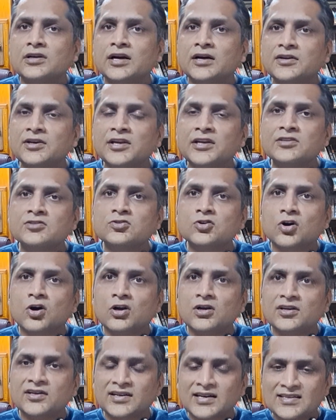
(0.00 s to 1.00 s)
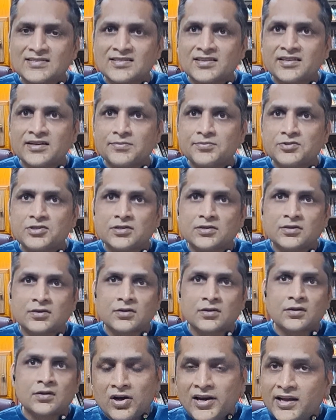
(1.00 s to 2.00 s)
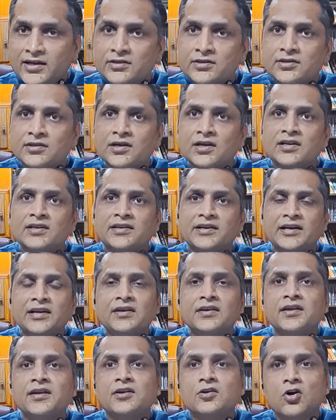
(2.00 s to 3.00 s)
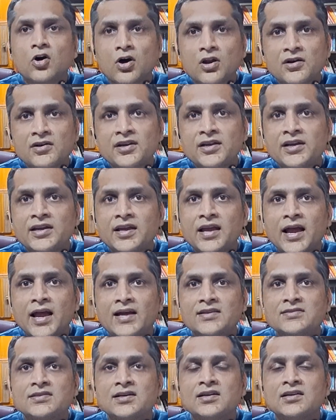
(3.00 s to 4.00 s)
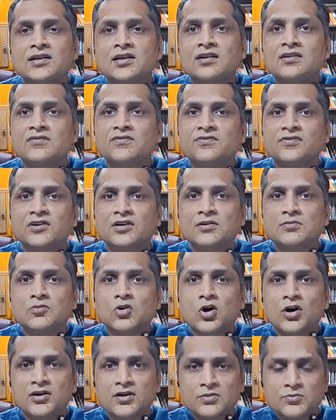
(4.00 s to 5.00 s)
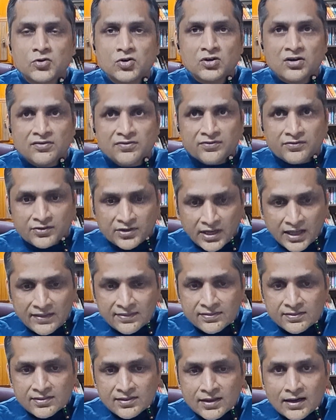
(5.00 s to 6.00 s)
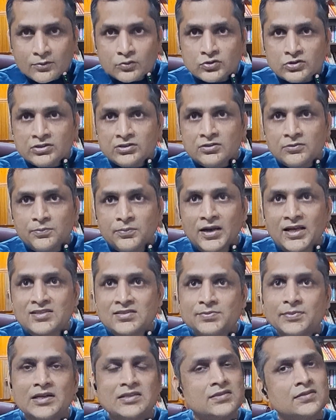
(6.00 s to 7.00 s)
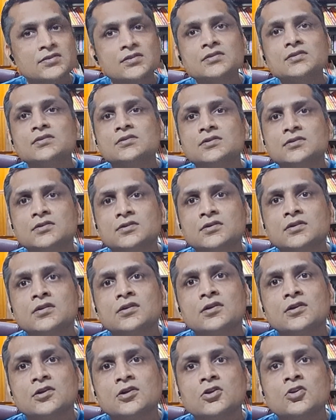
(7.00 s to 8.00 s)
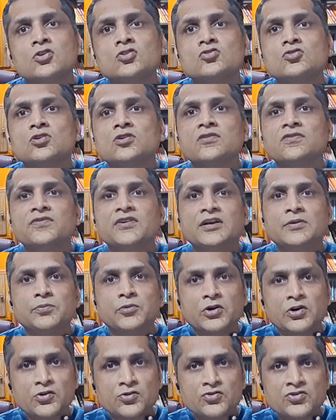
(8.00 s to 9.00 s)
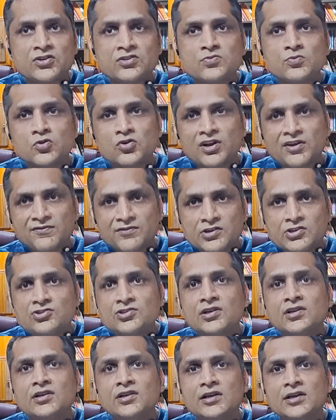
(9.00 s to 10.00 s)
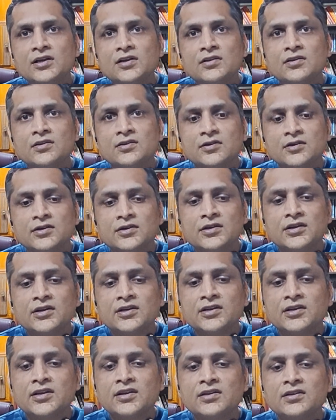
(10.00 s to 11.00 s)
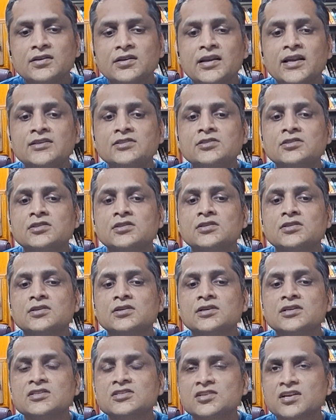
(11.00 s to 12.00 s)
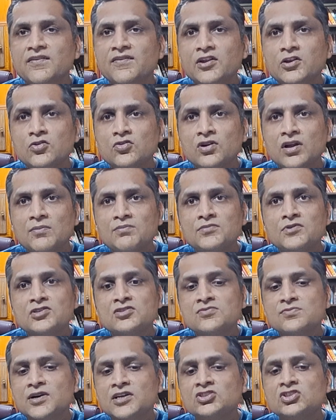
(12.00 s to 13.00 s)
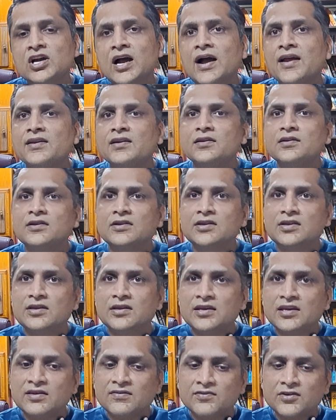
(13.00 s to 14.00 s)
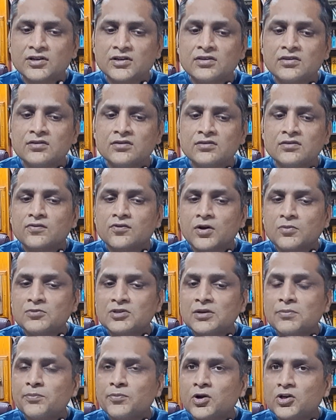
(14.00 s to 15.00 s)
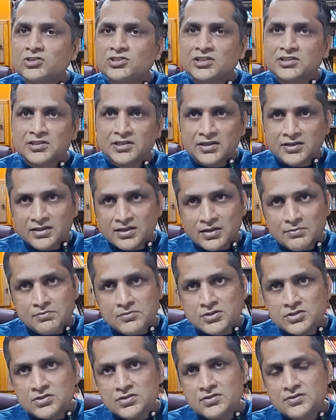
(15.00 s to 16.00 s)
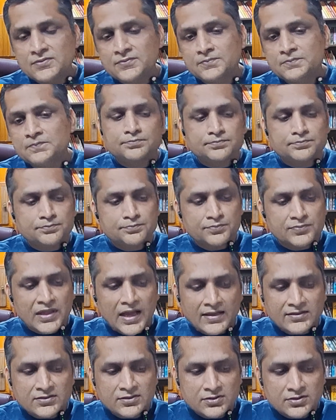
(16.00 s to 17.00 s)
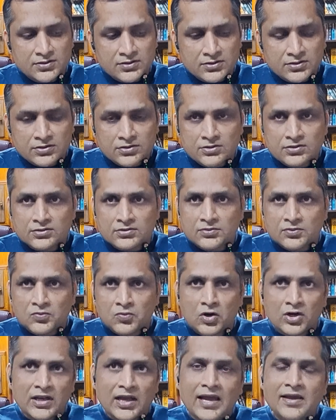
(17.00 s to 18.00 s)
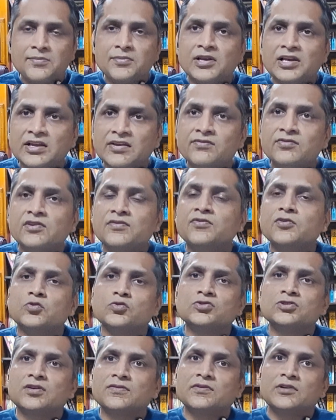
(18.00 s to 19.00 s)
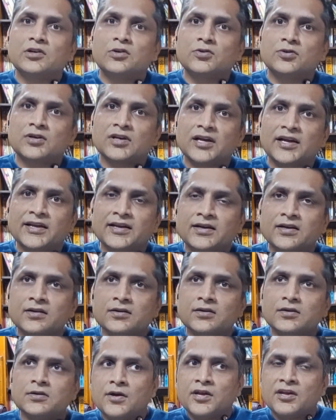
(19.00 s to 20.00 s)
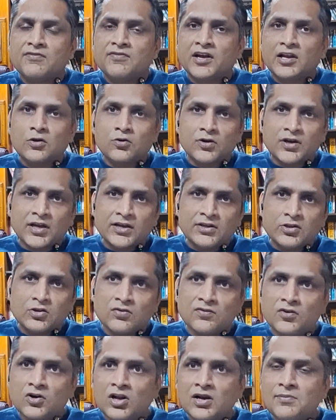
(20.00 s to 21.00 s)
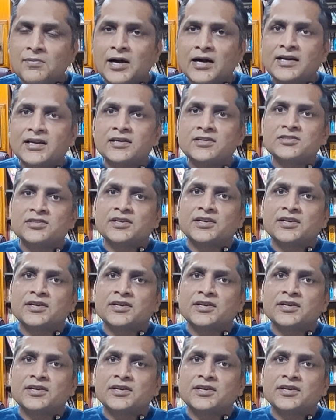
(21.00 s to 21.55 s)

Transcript: earnings call transcripts, Olectra Greentech already has a confirmed order book of 10,000 plus buses. So if it produces more efficiently, it can get its revenue numbers much higher even from the projected numbers. That's what I believe the future will look like. If I look at the overall market